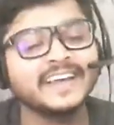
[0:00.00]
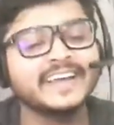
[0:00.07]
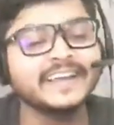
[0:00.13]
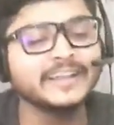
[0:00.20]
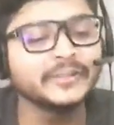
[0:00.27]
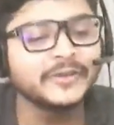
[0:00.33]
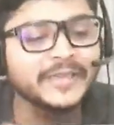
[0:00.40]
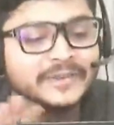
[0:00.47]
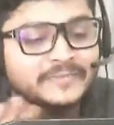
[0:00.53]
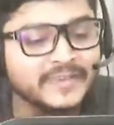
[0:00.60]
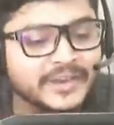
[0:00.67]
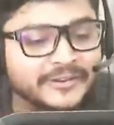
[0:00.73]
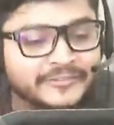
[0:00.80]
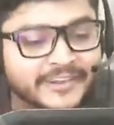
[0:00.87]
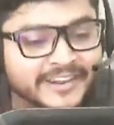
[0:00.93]
Hey, look at
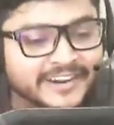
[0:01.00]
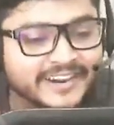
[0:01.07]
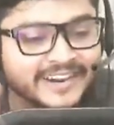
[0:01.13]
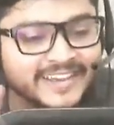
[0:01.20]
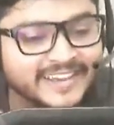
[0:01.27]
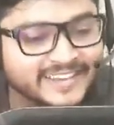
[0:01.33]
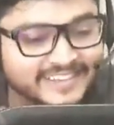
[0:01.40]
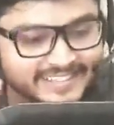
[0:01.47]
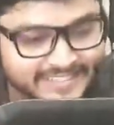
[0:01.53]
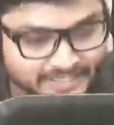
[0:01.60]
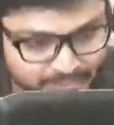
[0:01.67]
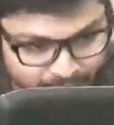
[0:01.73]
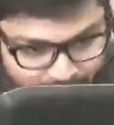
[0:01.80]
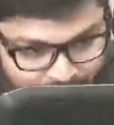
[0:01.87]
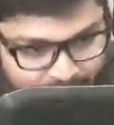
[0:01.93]
me over here. Hey,
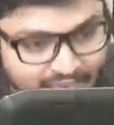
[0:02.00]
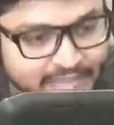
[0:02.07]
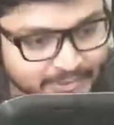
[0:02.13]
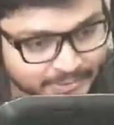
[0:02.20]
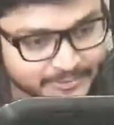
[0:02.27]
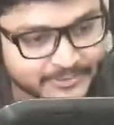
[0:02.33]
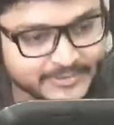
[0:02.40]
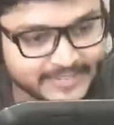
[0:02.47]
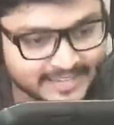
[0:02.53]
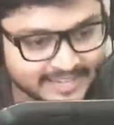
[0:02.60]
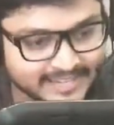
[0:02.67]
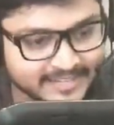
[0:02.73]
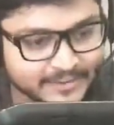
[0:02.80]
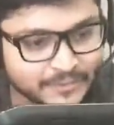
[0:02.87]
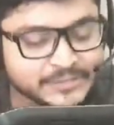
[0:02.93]
you.
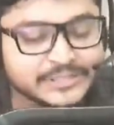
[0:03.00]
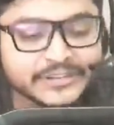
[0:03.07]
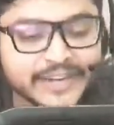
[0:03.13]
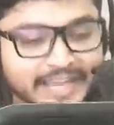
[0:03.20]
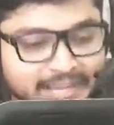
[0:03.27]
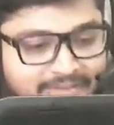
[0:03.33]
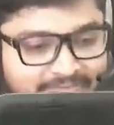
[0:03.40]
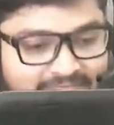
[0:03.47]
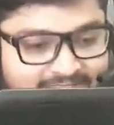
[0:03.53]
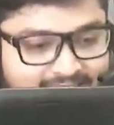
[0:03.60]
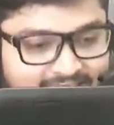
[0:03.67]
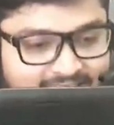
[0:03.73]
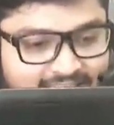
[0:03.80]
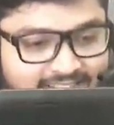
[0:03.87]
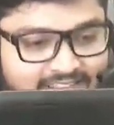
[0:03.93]
Yeah. What's your name?
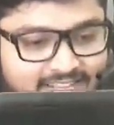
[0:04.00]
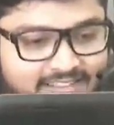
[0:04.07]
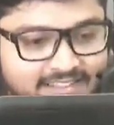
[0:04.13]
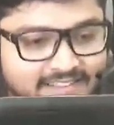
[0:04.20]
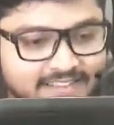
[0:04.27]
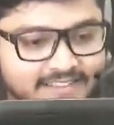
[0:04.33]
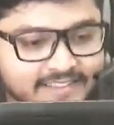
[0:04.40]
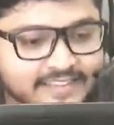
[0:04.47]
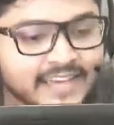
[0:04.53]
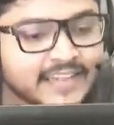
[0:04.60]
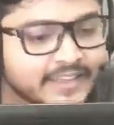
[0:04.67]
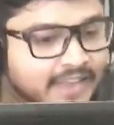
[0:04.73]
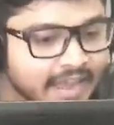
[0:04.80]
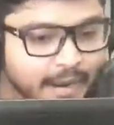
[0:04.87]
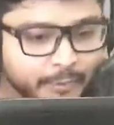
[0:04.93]
Yeah,
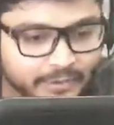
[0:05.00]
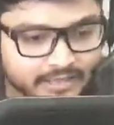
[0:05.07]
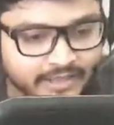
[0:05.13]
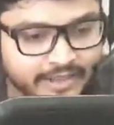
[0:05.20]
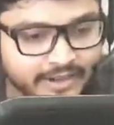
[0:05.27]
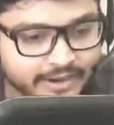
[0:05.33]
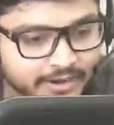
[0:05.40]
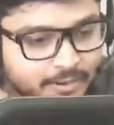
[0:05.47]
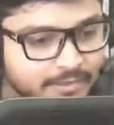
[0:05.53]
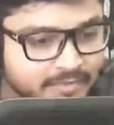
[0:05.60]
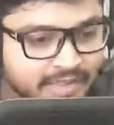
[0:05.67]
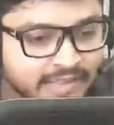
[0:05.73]
the guy with the hair.